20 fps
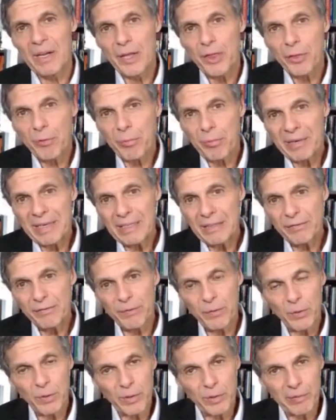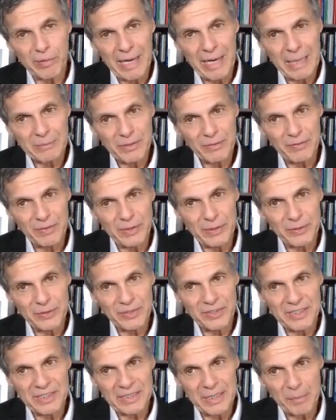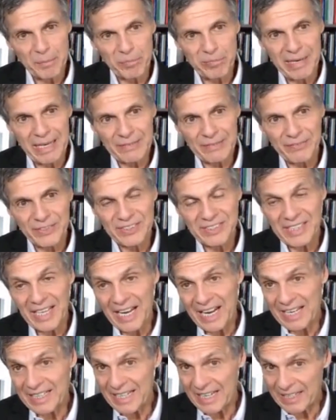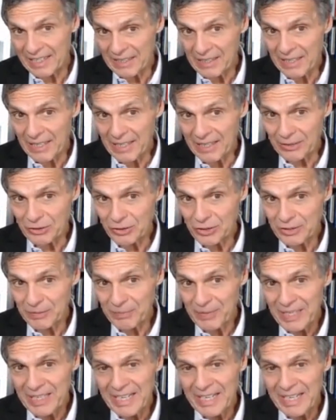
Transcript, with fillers: 3 to 4 grams of leucine at breakfast and at lunch.